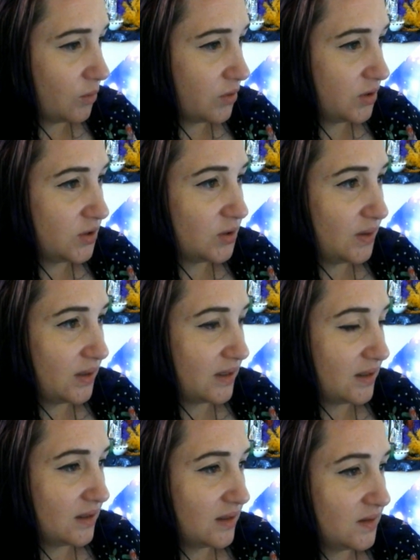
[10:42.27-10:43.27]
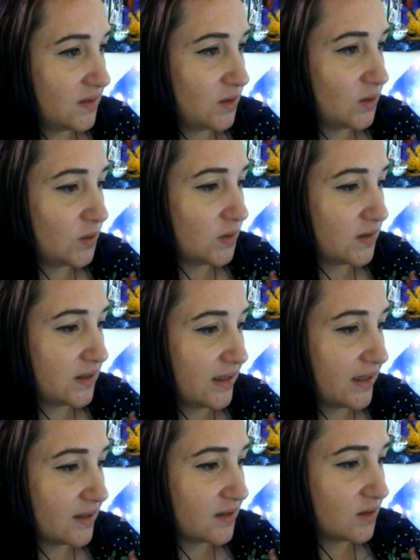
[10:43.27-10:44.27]
what you do here is you
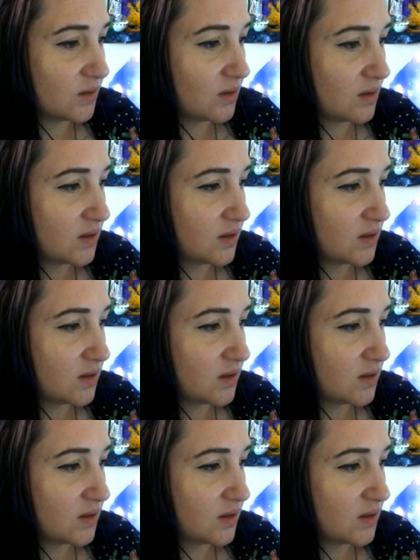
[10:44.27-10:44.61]
select